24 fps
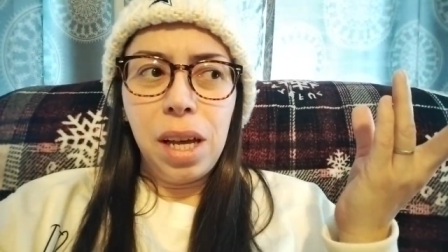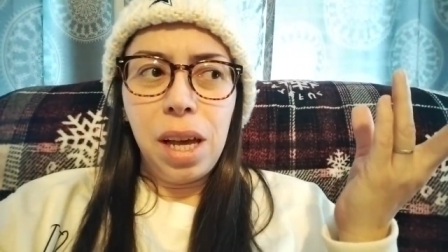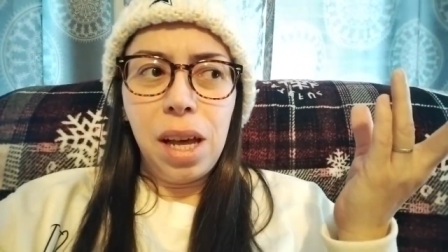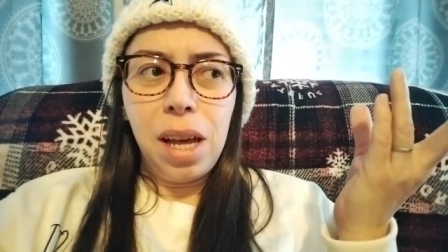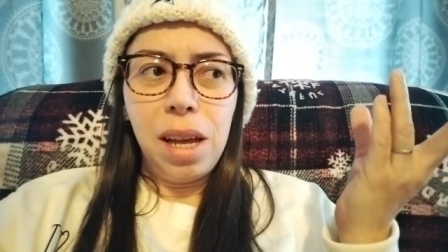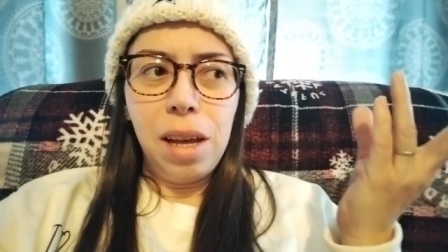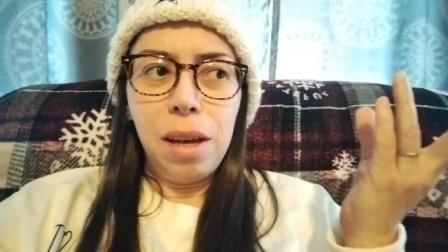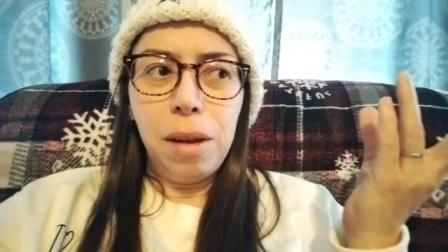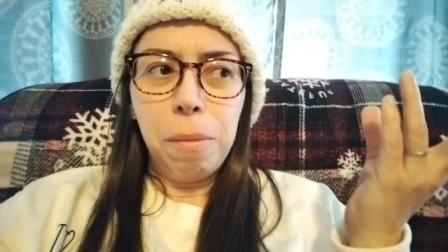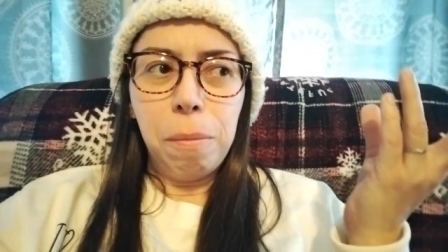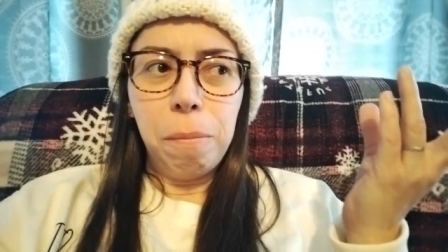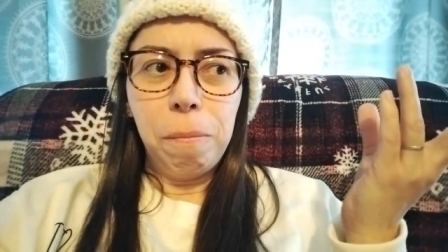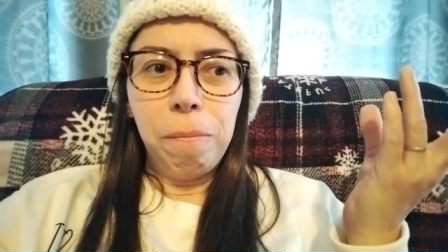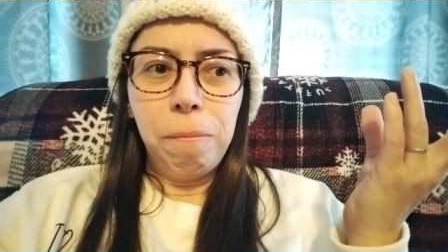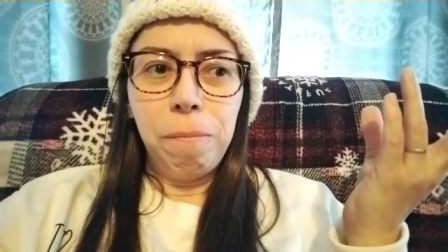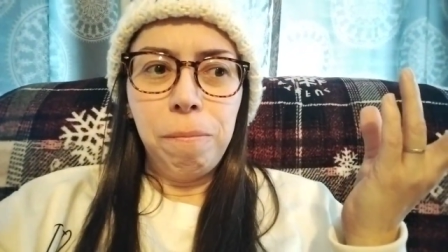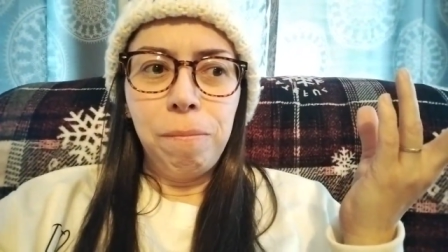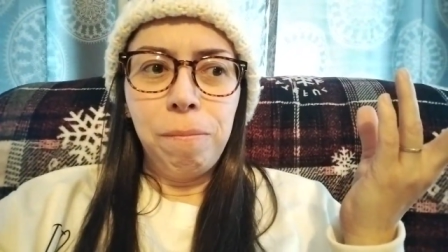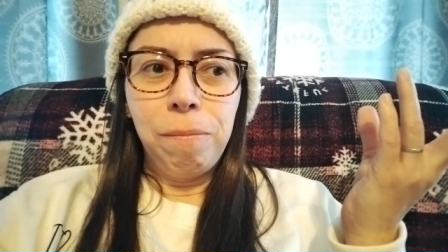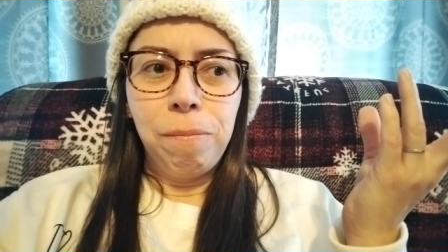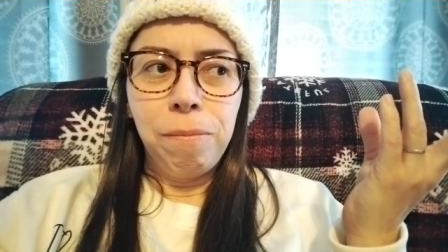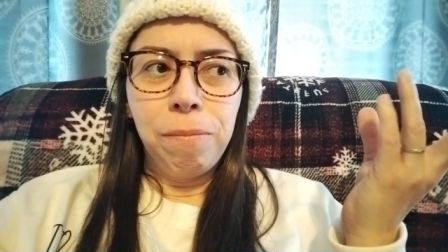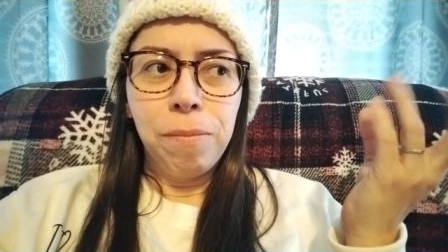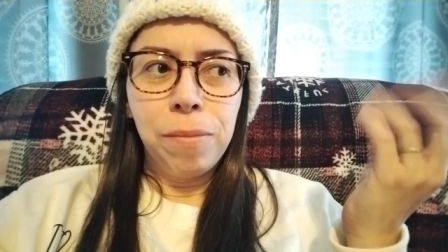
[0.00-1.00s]

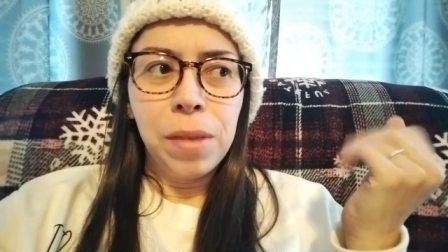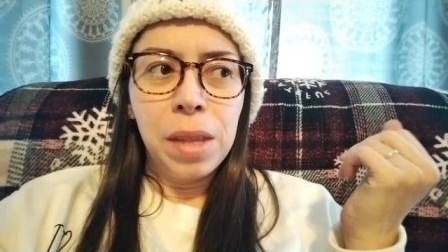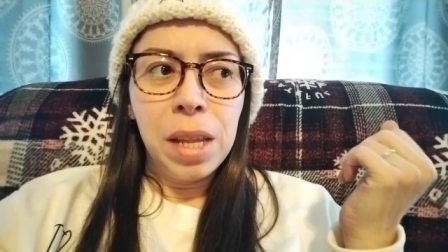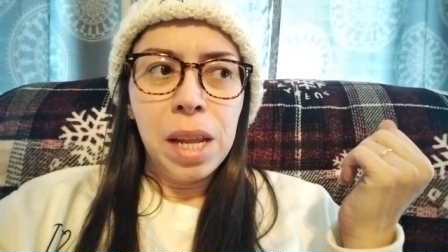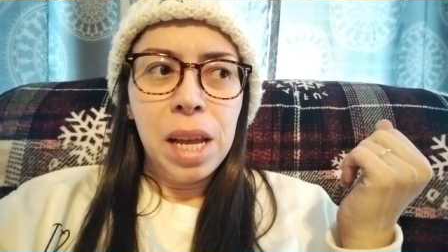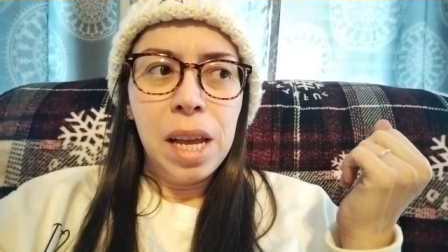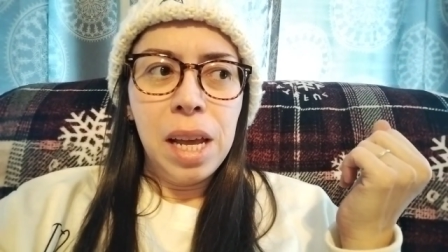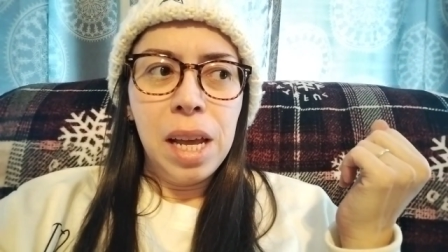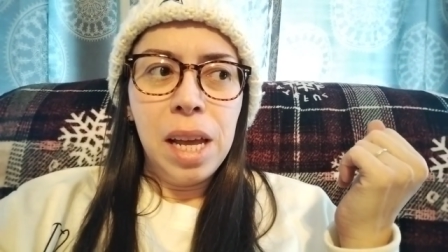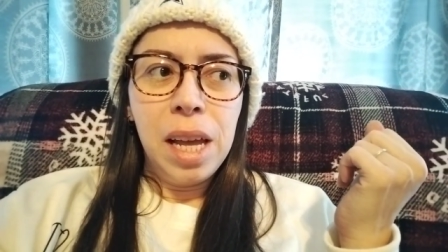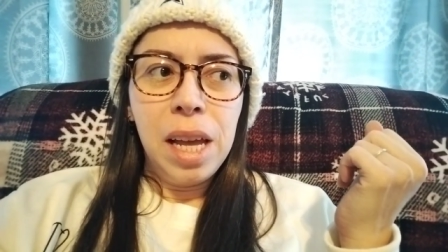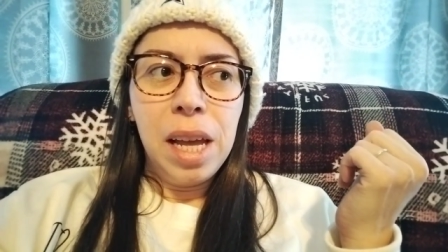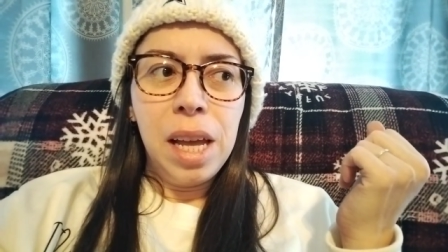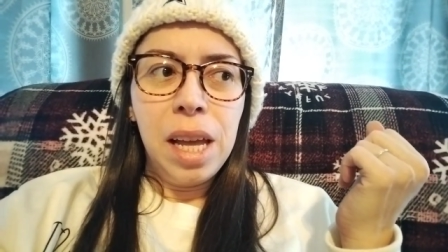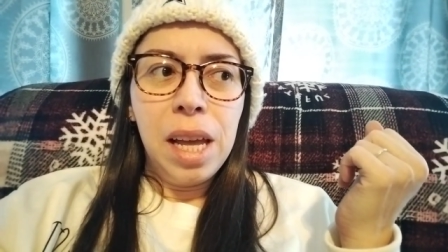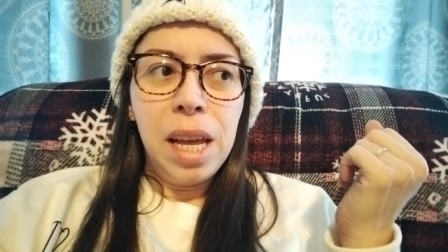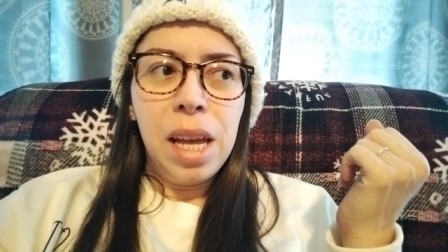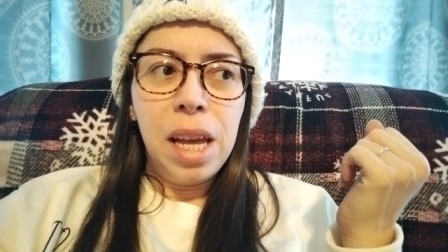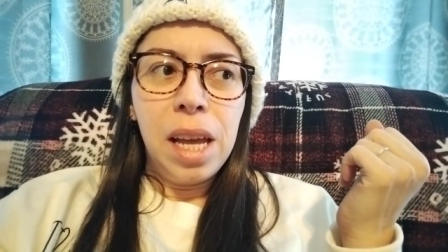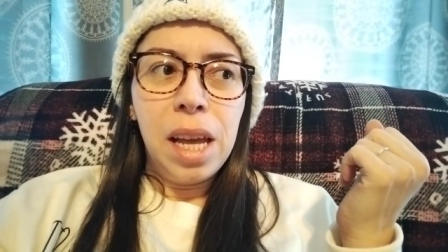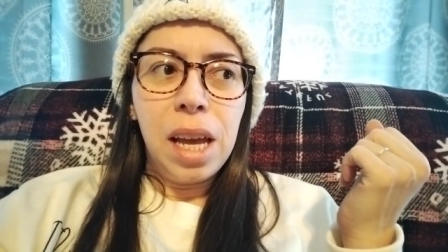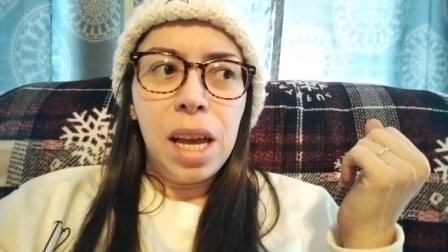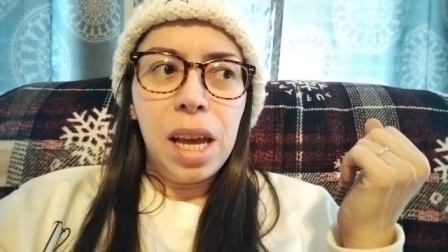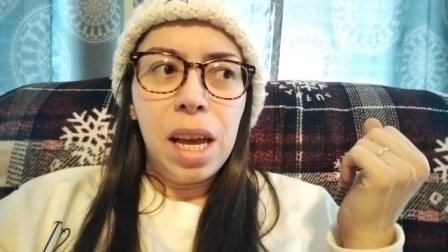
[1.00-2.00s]

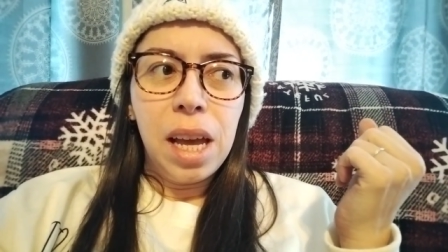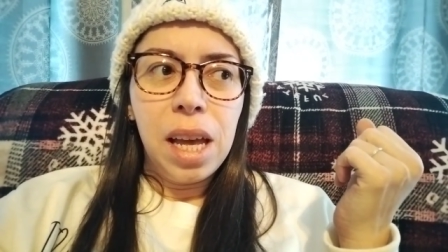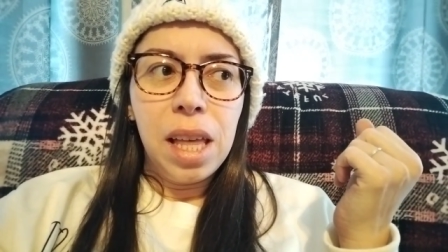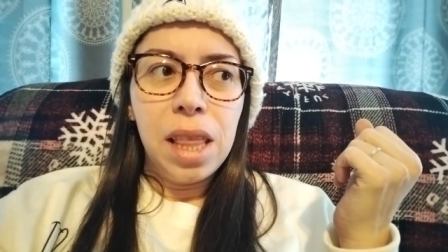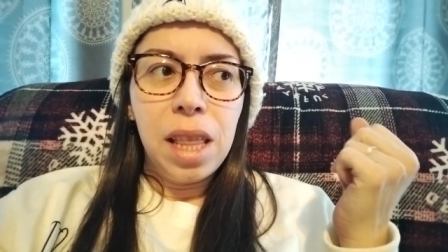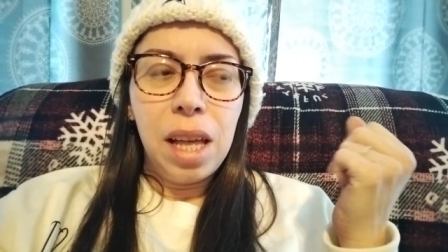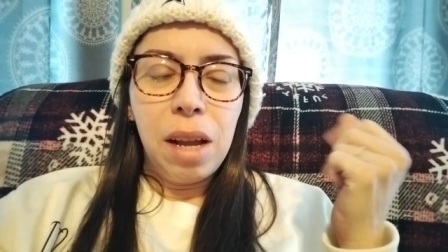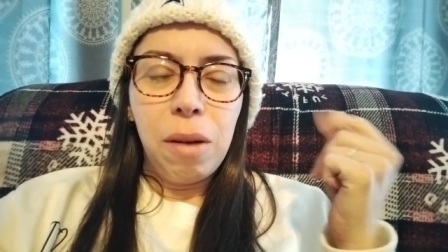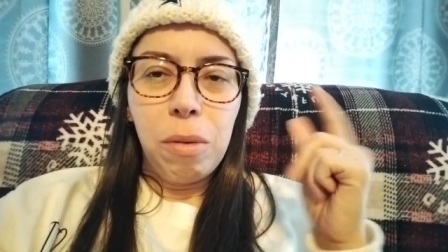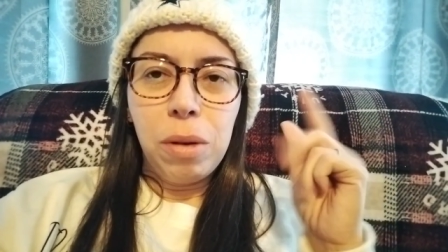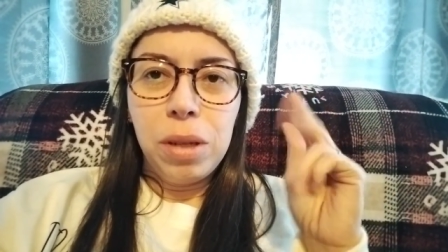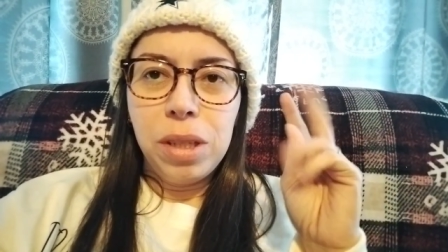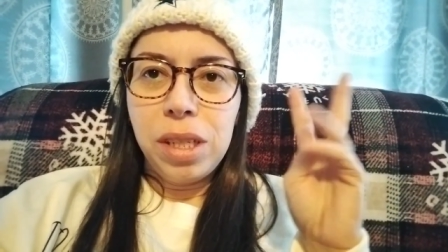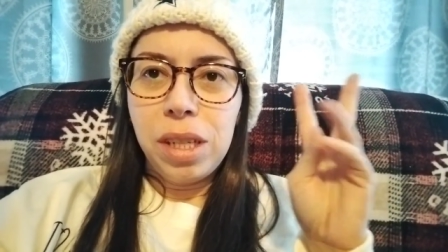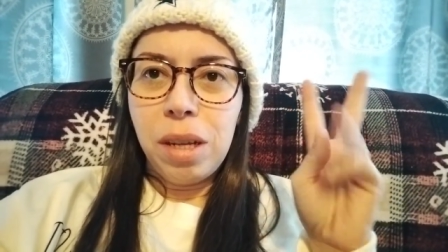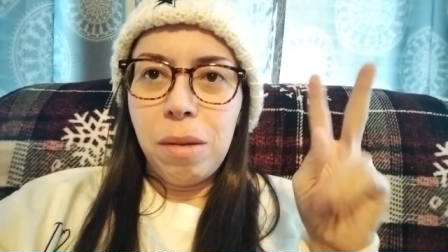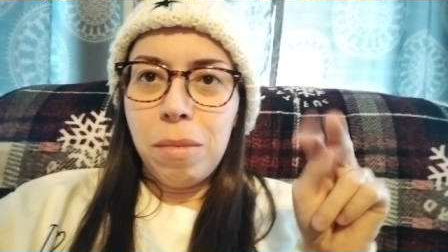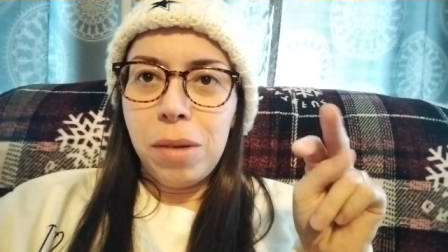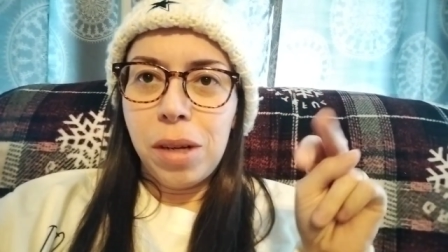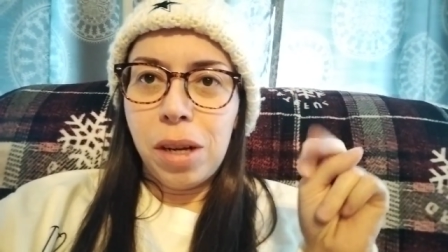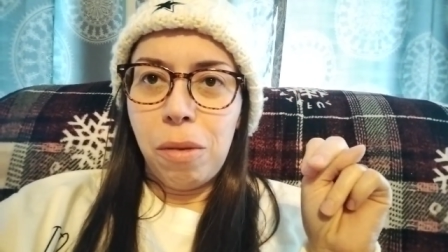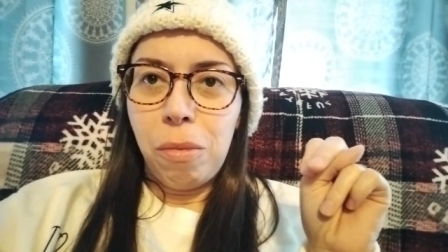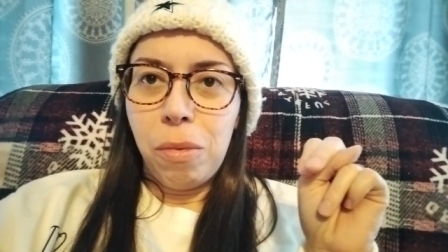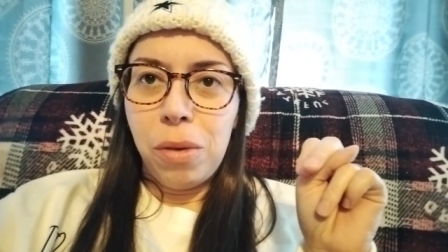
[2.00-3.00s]
And then once
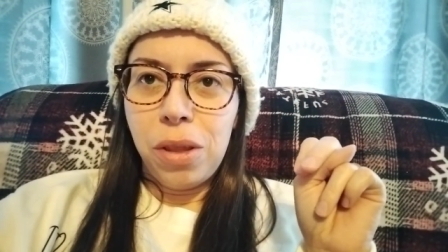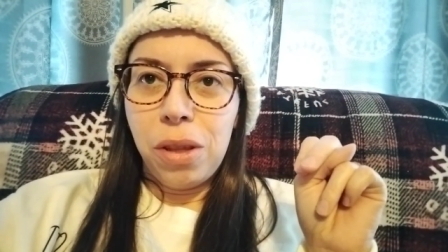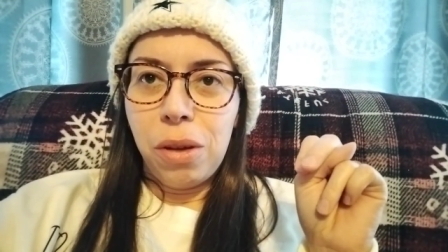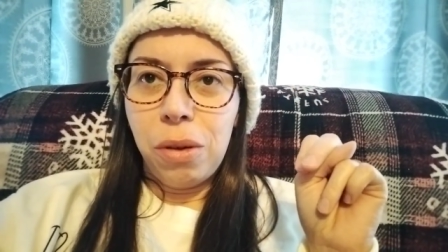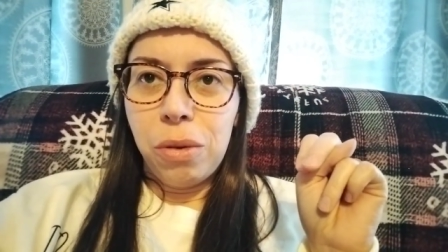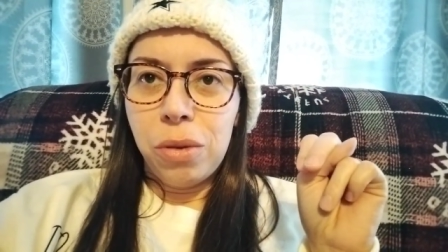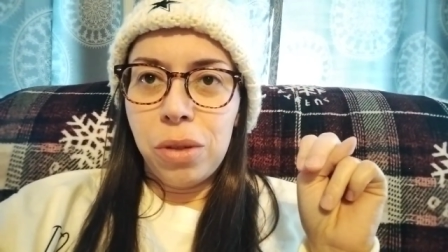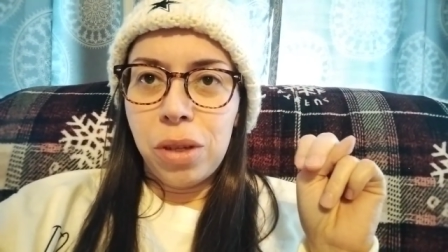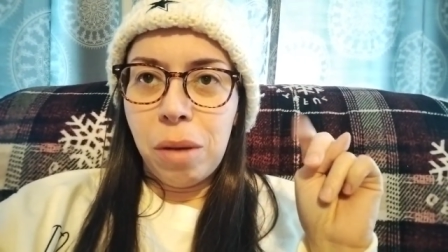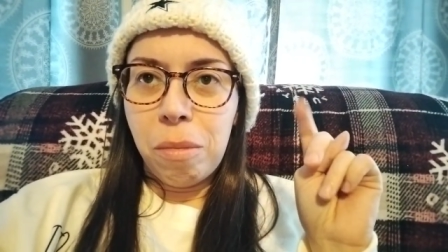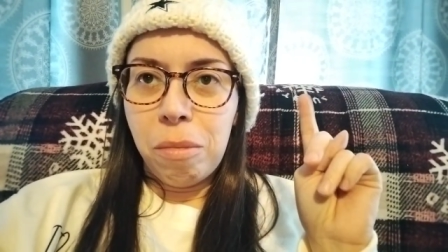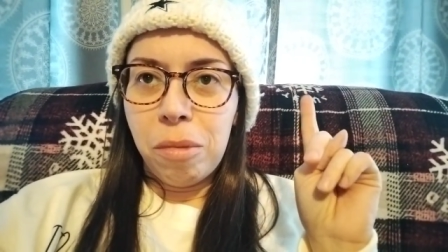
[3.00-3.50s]
I'm done with those,